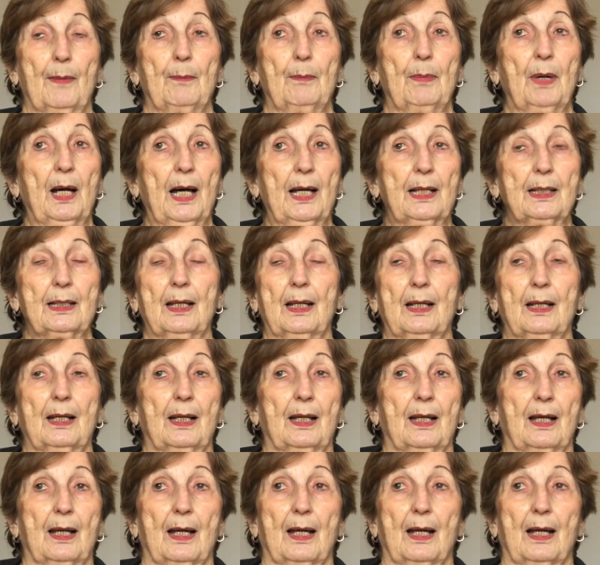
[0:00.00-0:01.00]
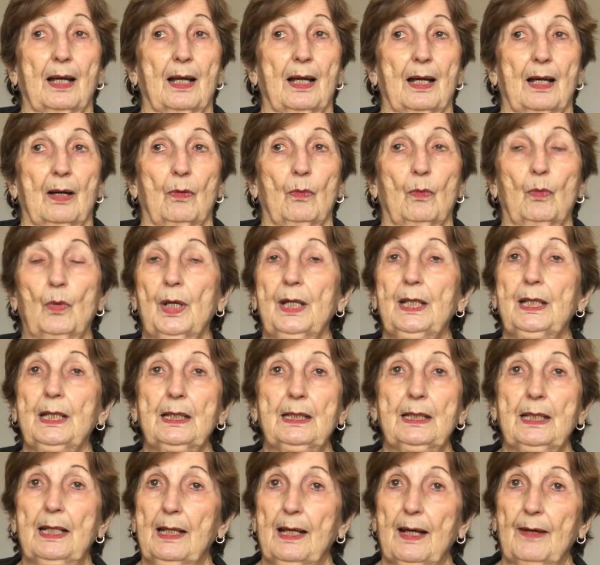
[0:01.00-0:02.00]
But we
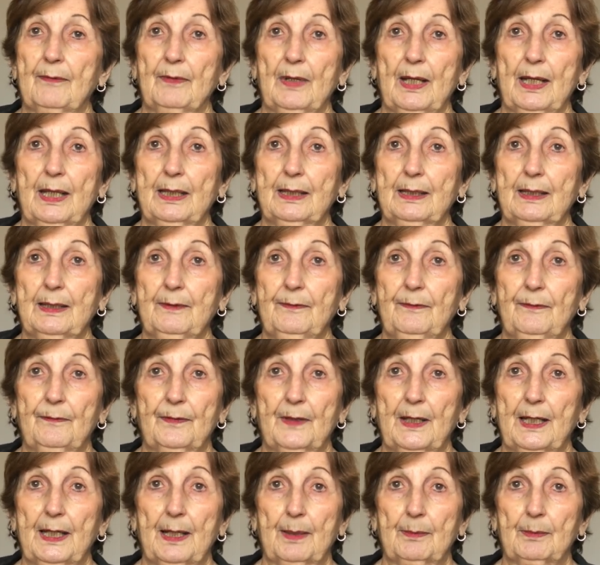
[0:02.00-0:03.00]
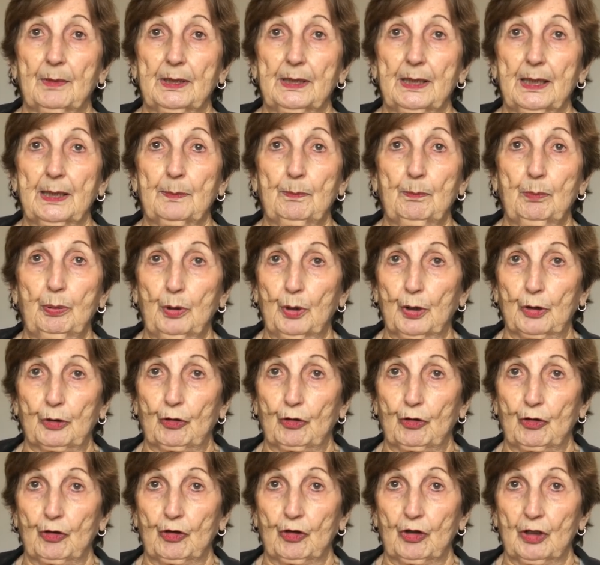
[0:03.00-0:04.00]
didn't have any family
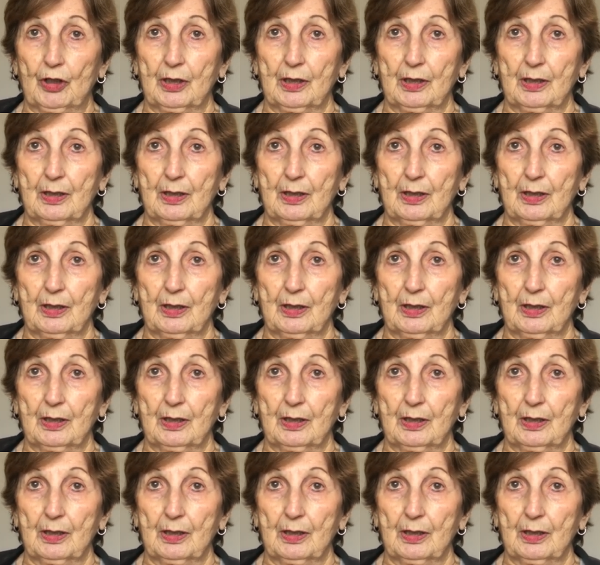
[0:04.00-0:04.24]
push